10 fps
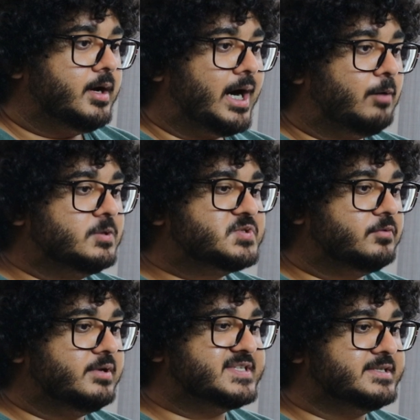I was
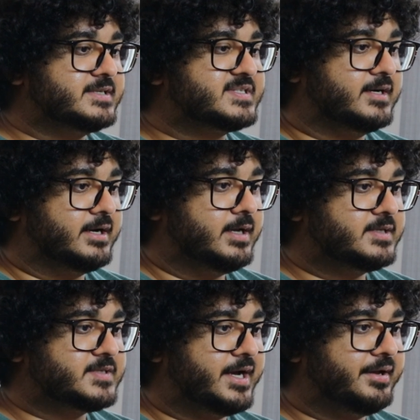always into
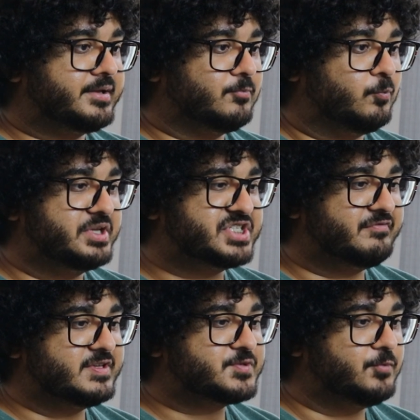science, and whichever
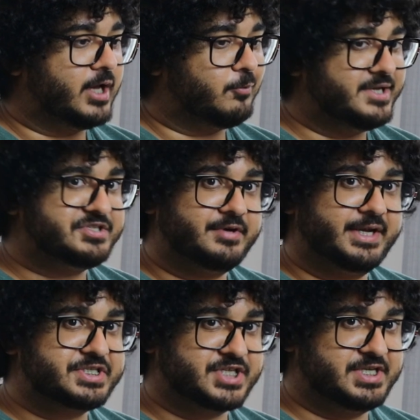school I went to, and I
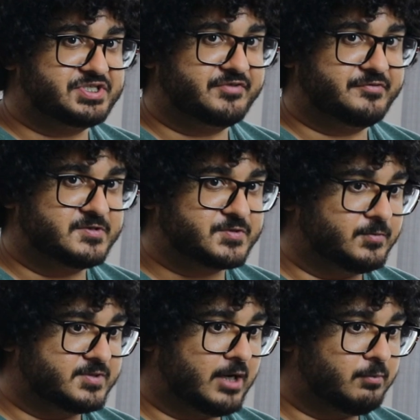changed a few
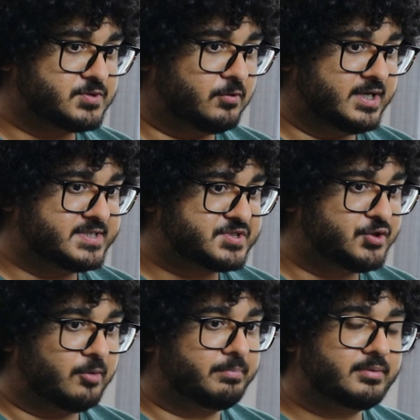schools, I was always
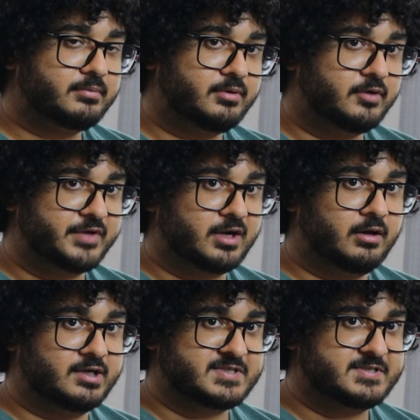top of the
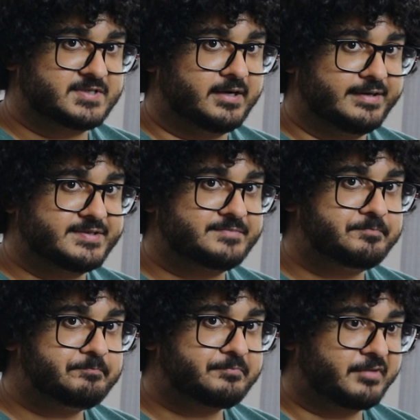class in science,
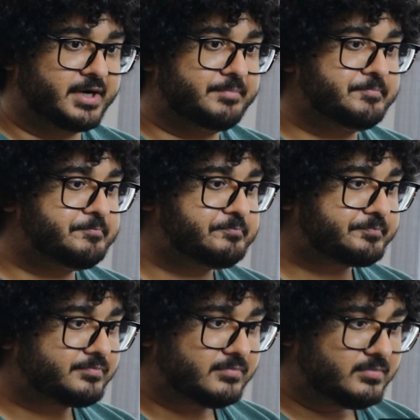right?
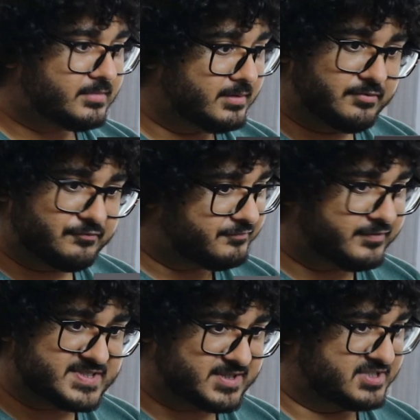
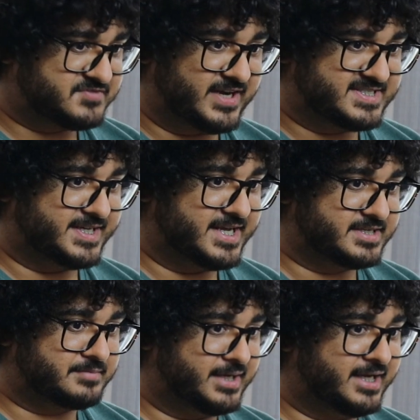Science
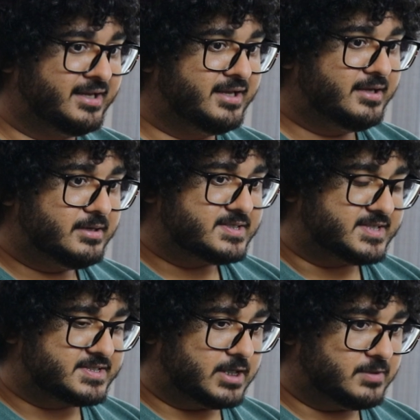fascinated me.
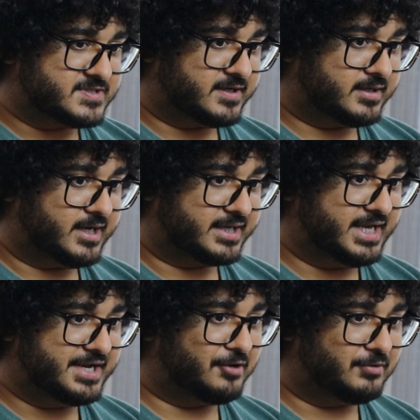Since I was a
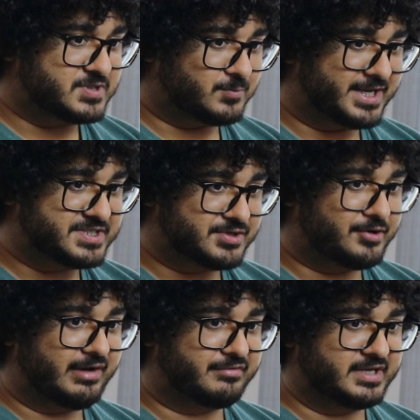kid, I always wanted to know
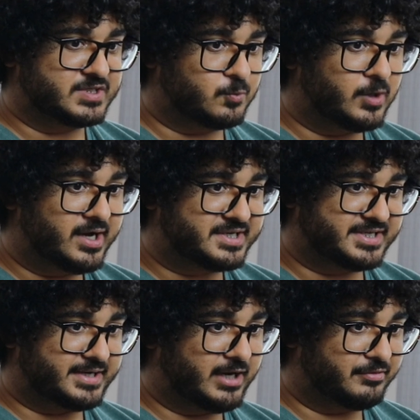how things worked
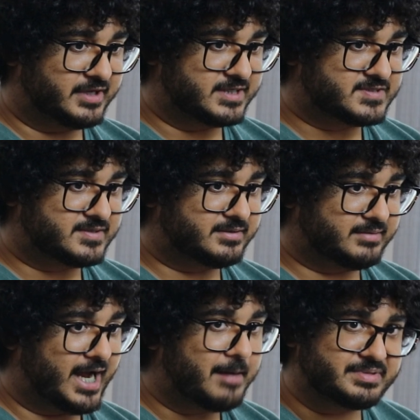and how things
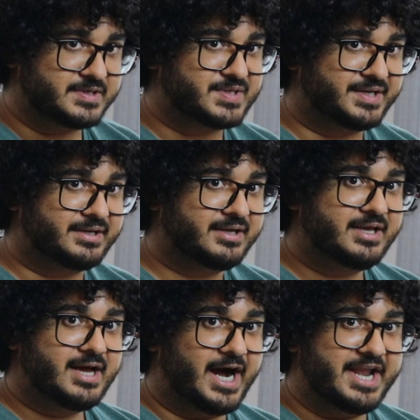happened, and
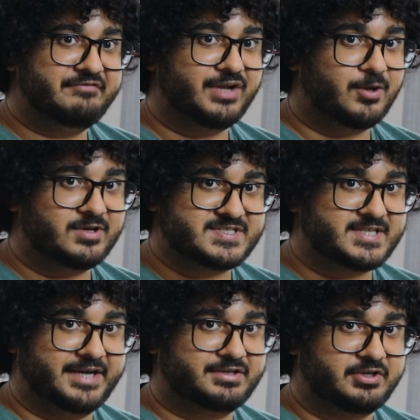I never lost
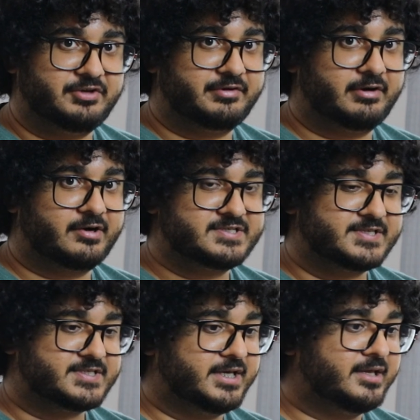that
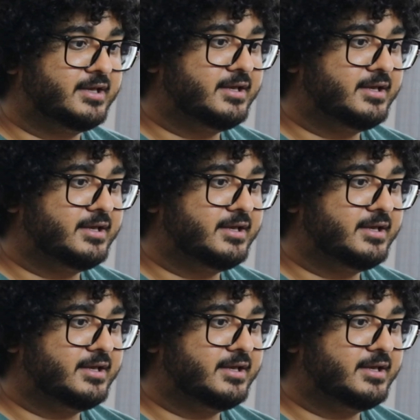curiosity.